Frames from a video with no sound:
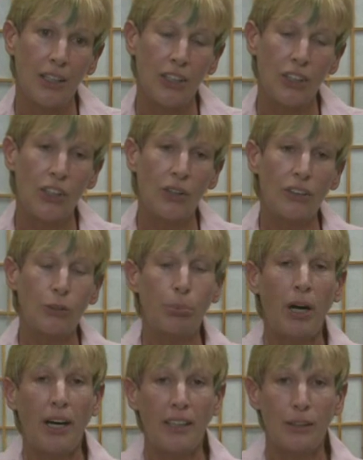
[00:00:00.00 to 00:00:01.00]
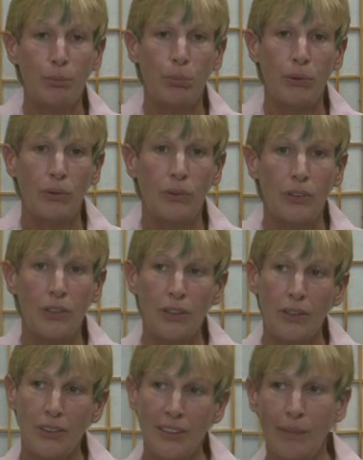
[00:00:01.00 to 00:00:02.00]
You know it's possible. You know
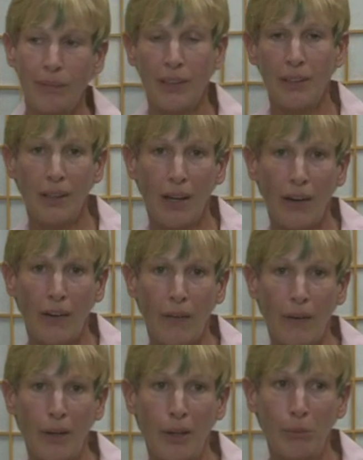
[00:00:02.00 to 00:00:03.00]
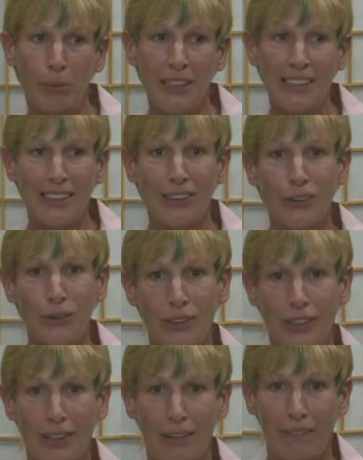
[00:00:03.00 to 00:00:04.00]
there's something there, but it's
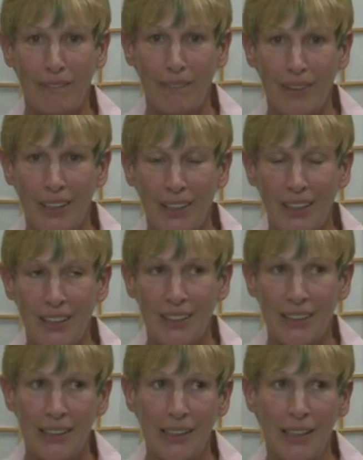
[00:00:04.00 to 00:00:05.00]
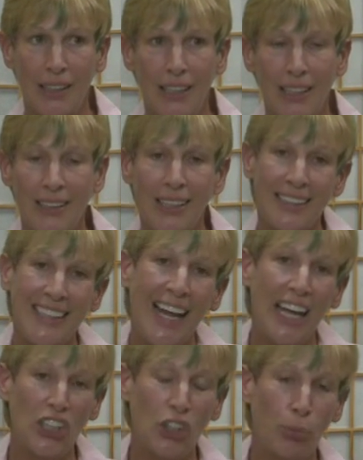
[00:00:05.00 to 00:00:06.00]
elusive. It's, it's not
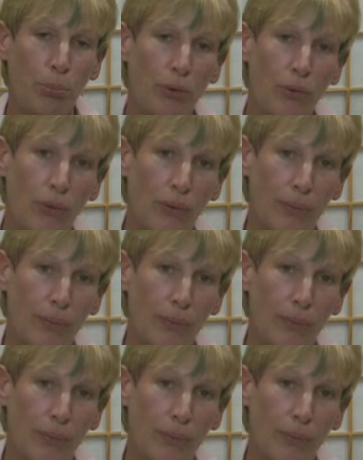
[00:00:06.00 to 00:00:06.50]
tangible.